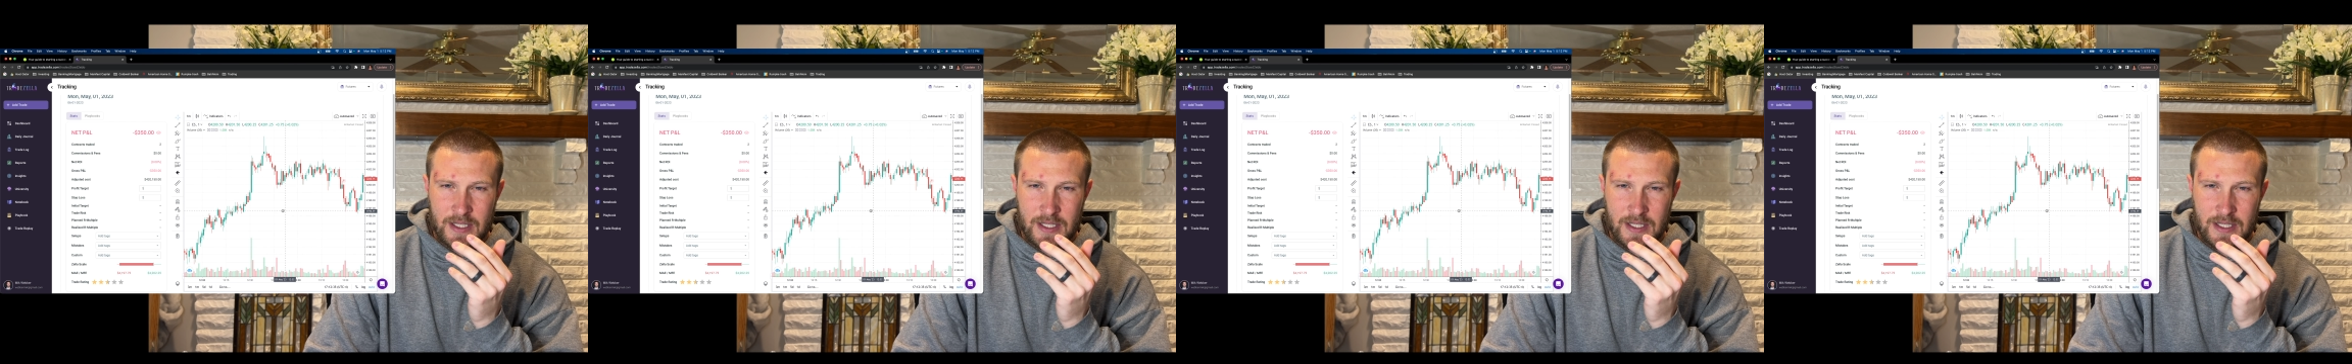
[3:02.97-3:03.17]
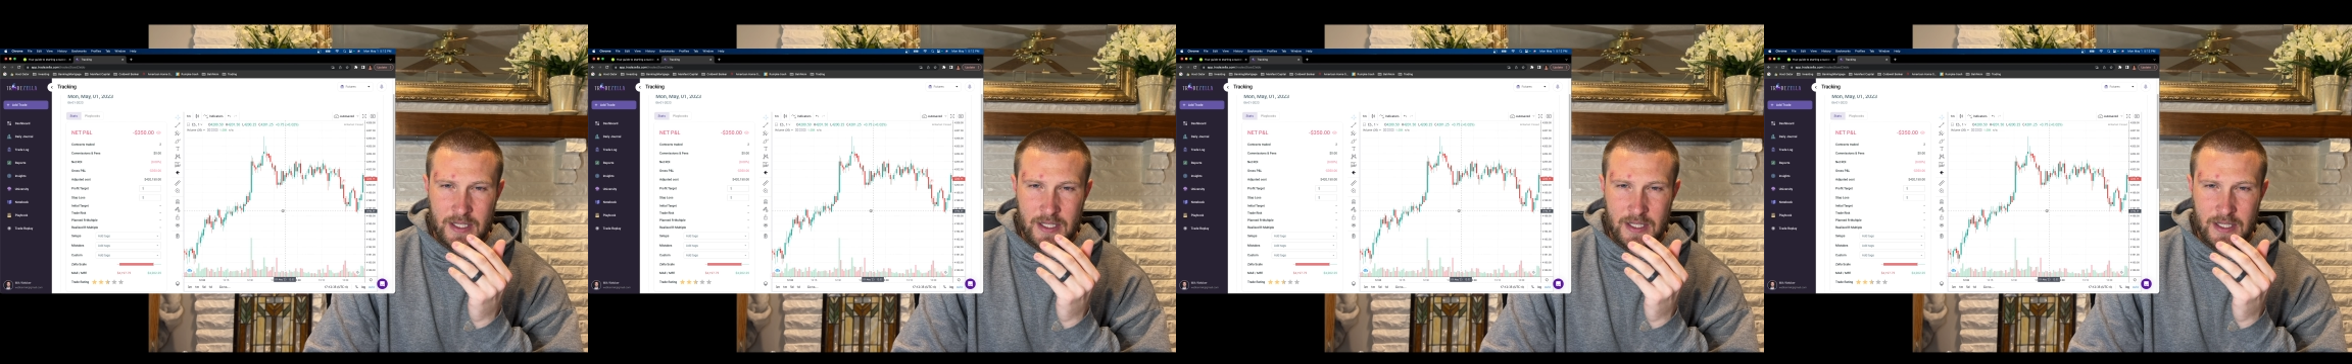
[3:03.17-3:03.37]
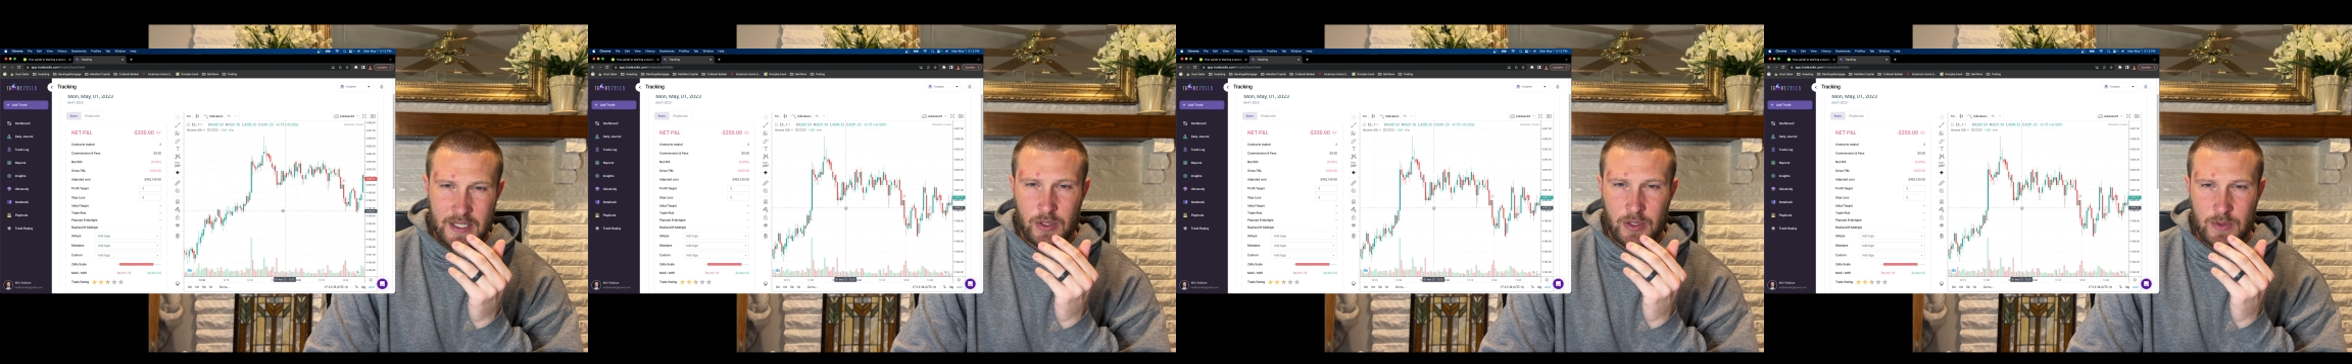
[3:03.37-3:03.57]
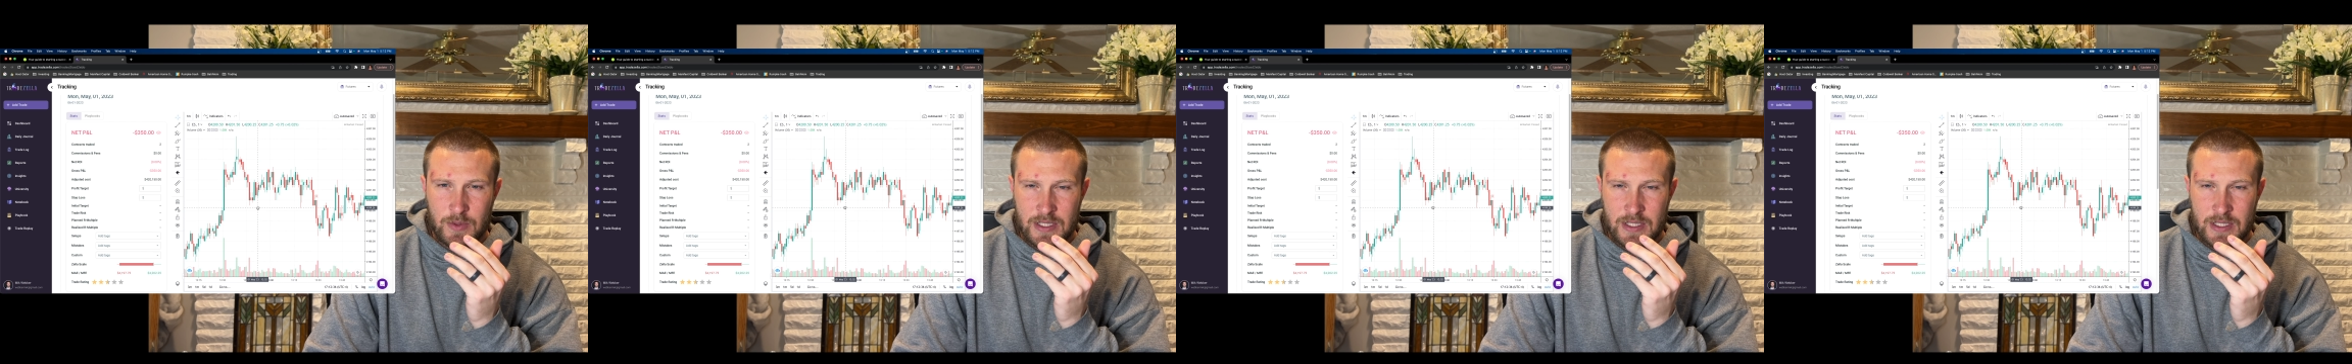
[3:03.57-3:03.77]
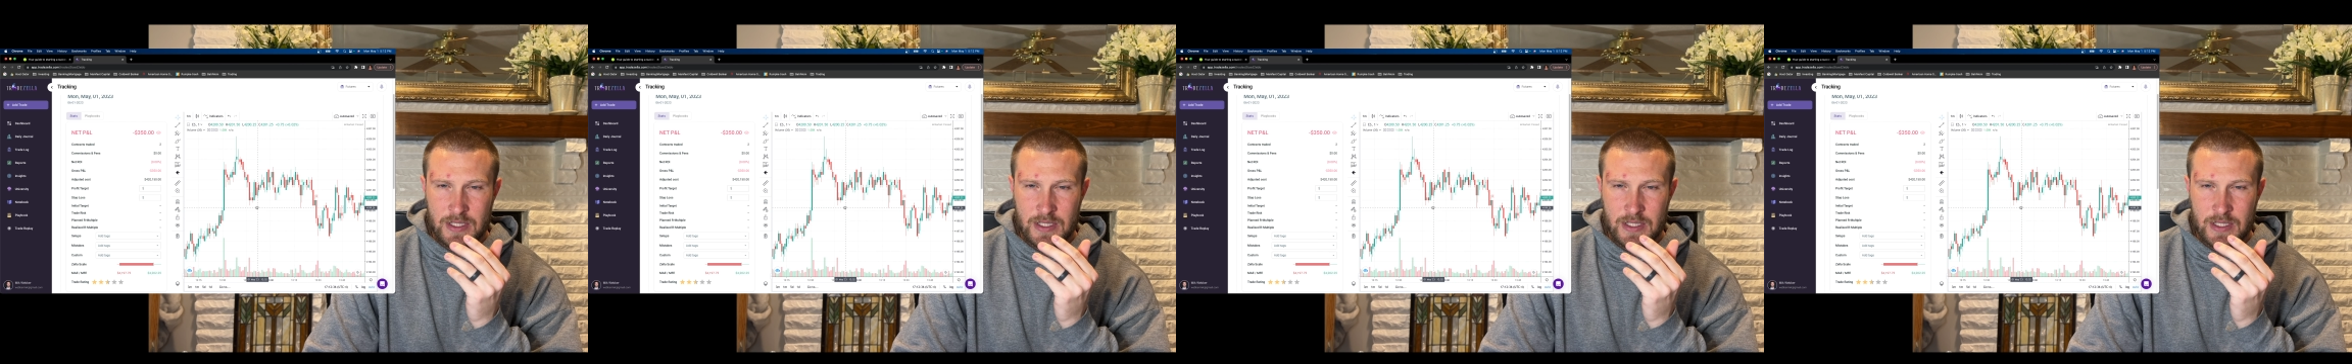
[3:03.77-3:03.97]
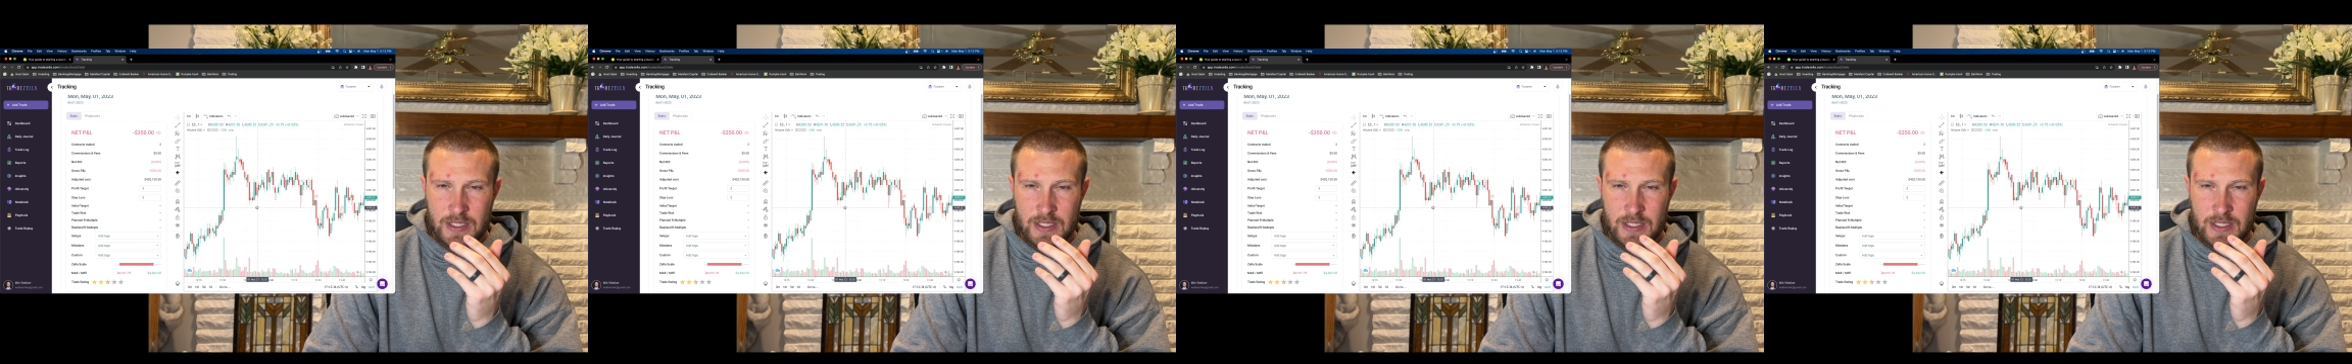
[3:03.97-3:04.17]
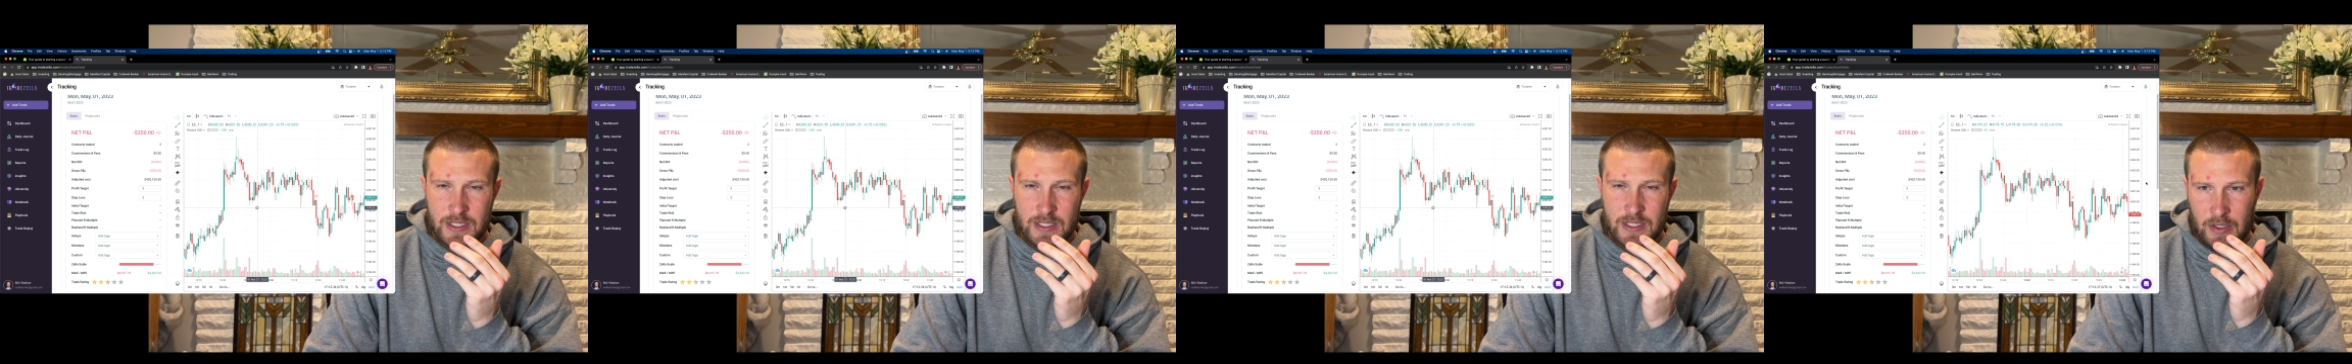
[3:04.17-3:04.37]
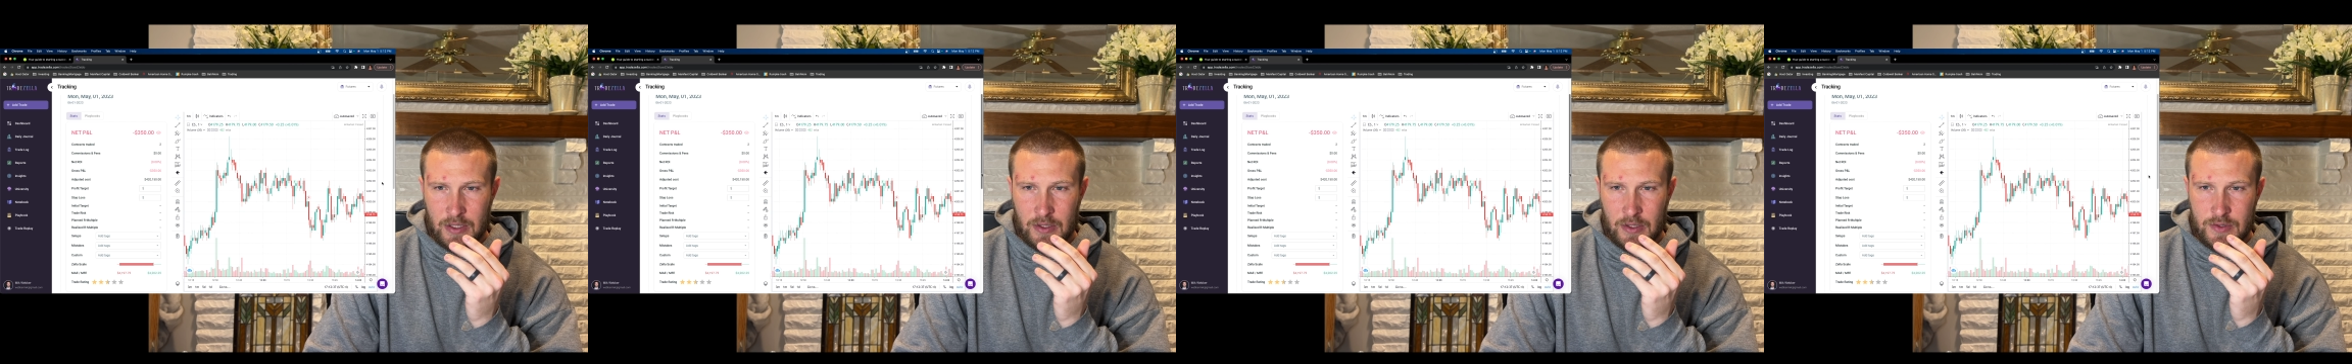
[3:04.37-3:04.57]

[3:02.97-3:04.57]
generally was the same here.